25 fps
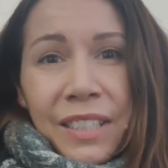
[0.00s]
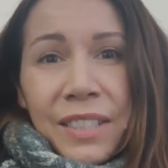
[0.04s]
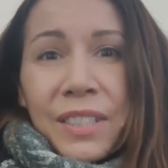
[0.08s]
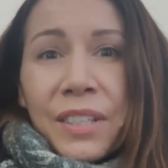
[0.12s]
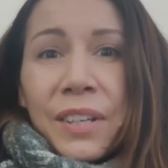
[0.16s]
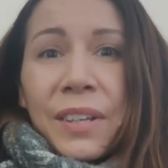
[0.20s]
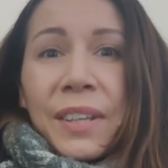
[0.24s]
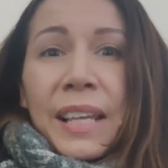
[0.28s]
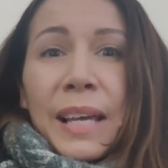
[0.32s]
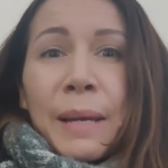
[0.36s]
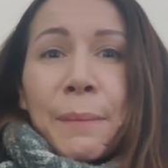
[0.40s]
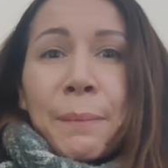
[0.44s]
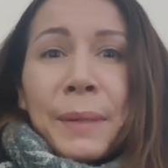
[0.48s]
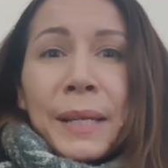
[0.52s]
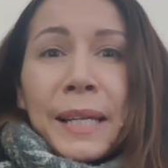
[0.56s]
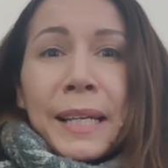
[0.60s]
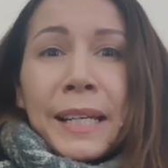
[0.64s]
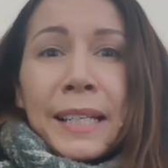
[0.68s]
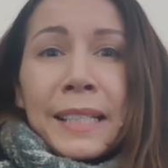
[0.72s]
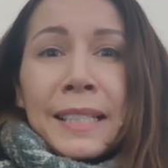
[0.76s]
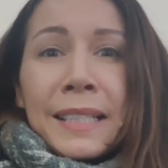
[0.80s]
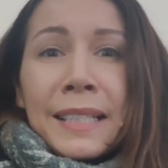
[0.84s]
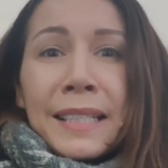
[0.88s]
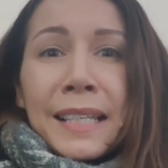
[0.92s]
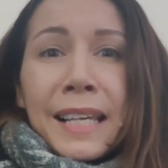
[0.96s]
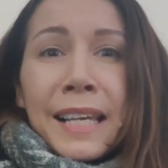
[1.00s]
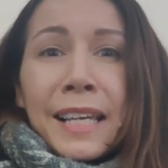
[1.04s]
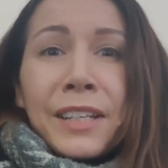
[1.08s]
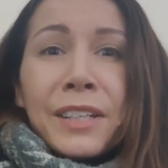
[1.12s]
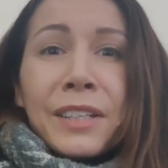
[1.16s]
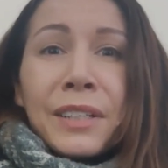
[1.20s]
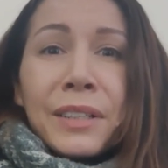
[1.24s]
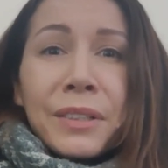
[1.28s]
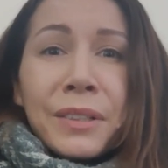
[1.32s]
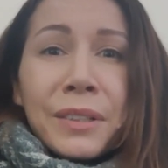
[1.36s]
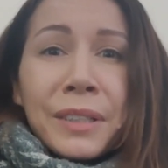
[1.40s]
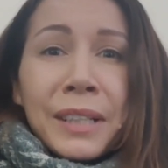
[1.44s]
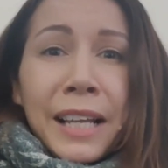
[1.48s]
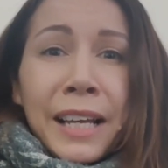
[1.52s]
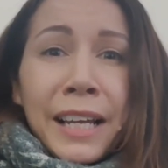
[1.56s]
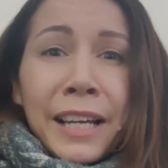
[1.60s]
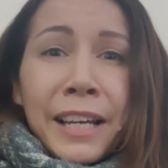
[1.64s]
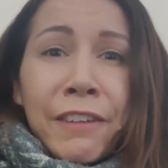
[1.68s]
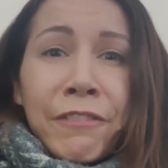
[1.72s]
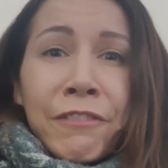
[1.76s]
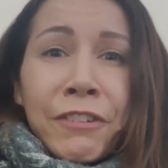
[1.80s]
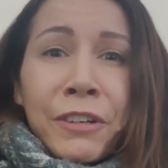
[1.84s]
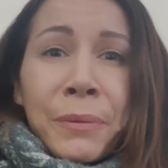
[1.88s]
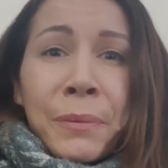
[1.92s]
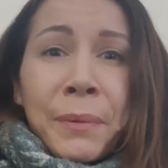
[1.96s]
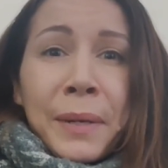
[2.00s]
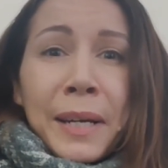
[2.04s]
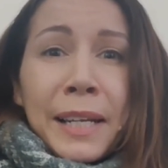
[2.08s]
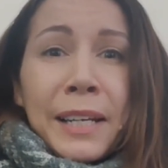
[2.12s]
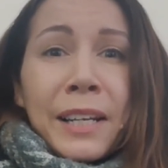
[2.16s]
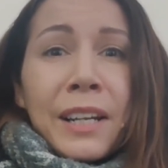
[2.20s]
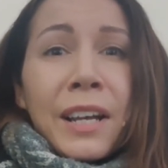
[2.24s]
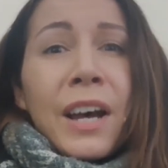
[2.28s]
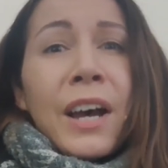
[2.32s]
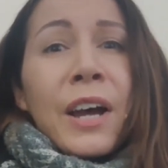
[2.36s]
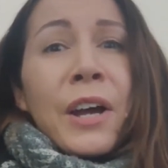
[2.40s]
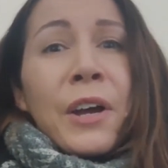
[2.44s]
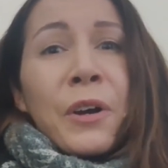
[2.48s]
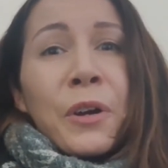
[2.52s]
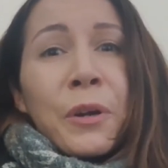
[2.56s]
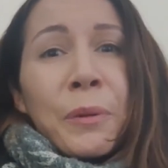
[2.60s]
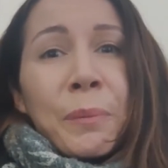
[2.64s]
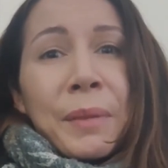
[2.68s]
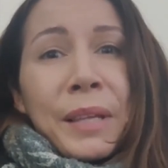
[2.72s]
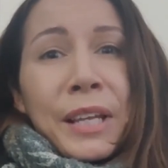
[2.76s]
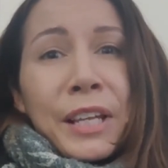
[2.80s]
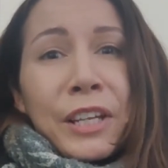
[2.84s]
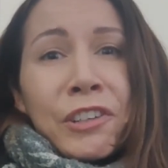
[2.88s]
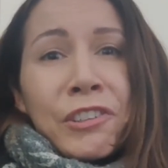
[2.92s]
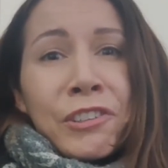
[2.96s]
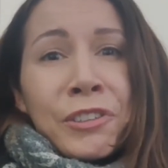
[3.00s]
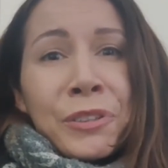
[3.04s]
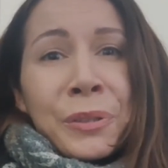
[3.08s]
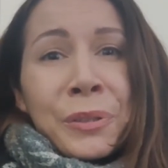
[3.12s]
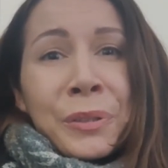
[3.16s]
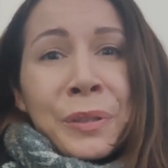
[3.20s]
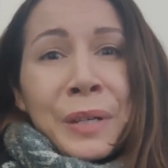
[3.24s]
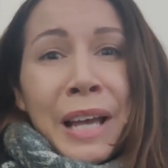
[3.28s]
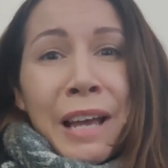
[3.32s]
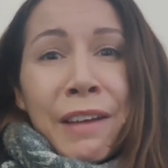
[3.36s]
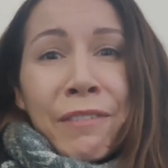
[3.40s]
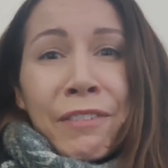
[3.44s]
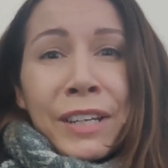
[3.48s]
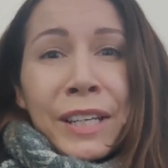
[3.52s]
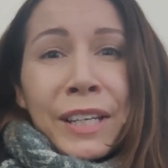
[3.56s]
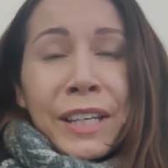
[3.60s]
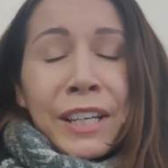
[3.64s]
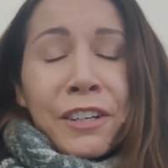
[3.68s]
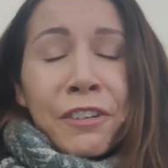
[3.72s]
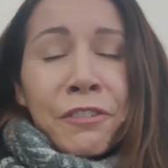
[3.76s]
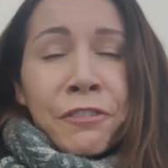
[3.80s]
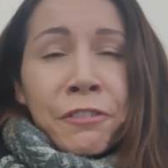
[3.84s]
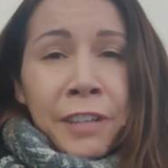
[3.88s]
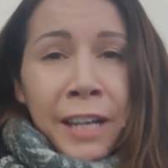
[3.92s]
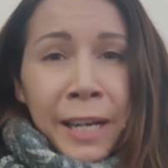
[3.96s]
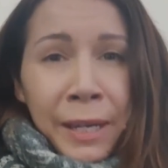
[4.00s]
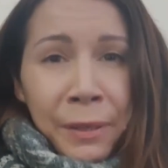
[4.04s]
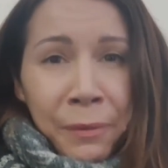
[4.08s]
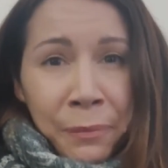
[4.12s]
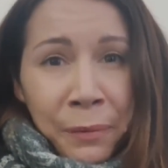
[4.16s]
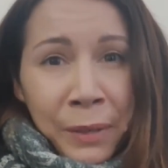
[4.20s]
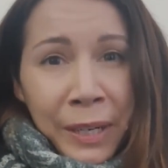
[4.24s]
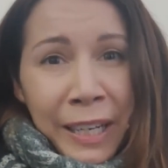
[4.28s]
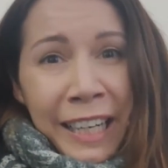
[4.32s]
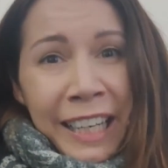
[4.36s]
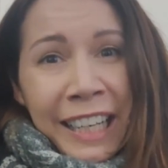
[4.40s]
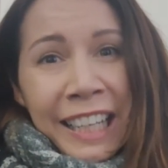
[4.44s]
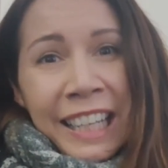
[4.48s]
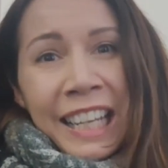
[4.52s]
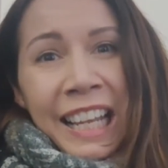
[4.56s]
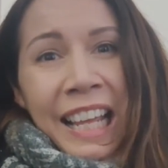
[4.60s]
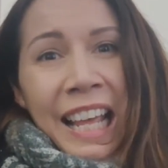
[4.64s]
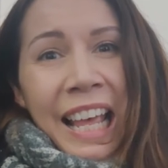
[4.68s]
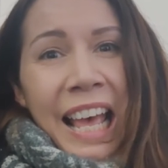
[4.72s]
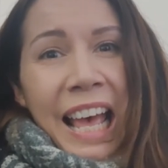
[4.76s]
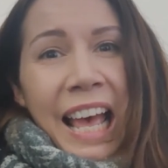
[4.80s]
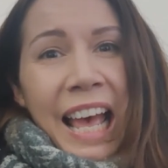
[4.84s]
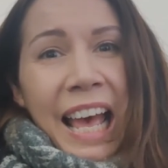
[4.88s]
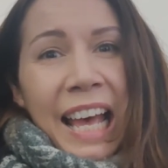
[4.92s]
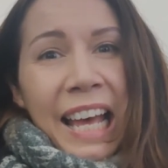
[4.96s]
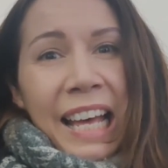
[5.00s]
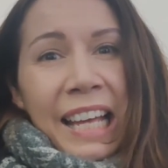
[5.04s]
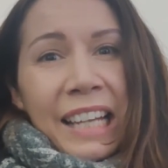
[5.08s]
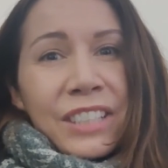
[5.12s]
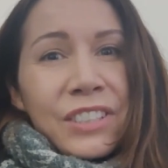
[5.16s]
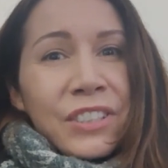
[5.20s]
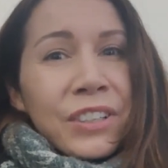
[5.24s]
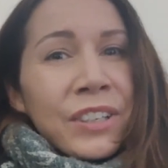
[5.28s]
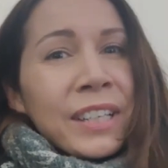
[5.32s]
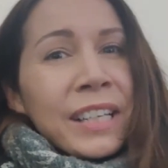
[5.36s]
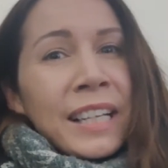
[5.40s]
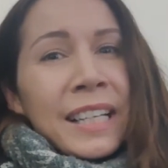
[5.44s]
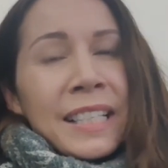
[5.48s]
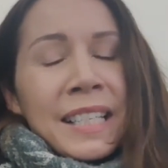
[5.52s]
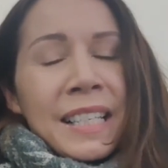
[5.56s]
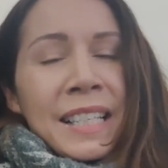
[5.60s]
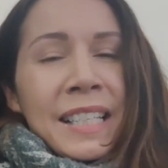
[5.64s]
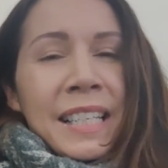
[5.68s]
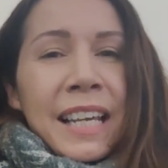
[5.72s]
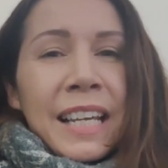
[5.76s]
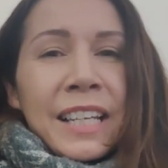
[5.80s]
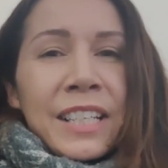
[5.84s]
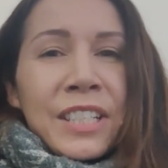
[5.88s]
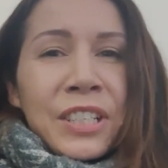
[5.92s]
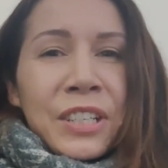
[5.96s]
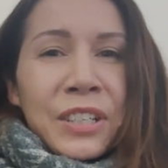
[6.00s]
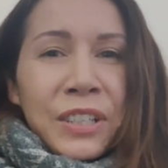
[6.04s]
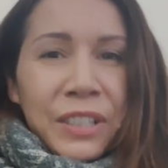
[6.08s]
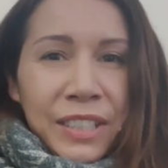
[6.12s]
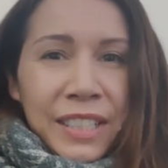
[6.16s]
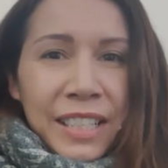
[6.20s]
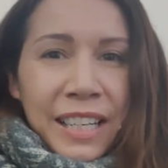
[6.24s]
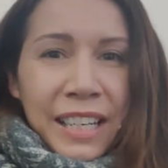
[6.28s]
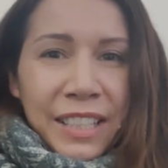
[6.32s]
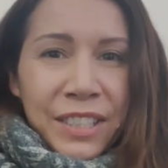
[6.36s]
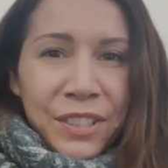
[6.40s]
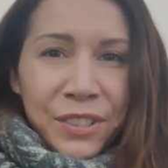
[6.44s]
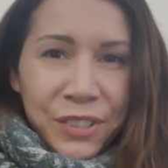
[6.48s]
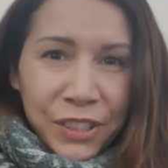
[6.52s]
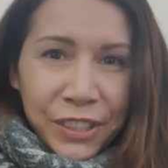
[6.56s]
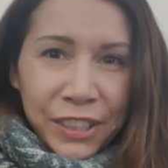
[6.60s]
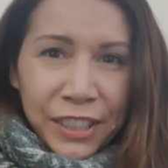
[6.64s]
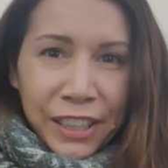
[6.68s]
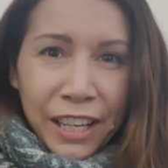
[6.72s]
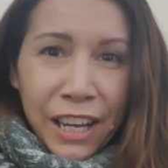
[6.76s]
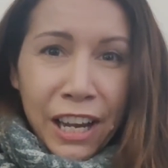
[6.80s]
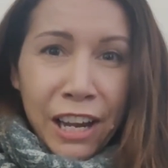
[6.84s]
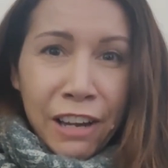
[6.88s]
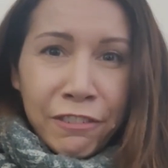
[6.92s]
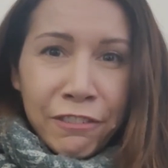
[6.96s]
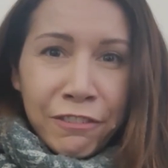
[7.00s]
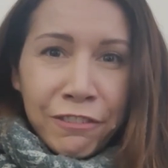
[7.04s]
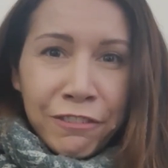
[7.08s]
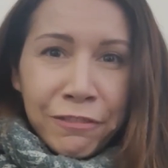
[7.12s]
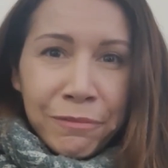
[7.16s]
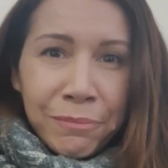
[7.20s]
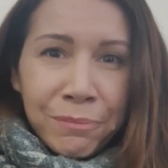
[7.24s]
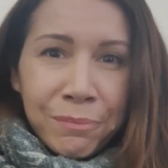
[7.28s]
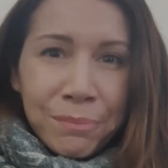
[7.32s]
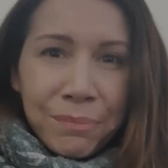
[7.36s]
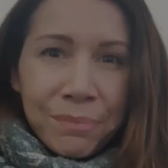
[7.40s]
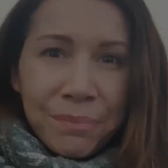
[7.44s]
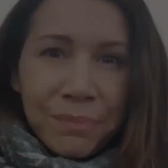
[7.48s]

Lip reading: So that being said, good luck everyone. I hope that you're all having a great week, and don't hesitate to contact Student Life.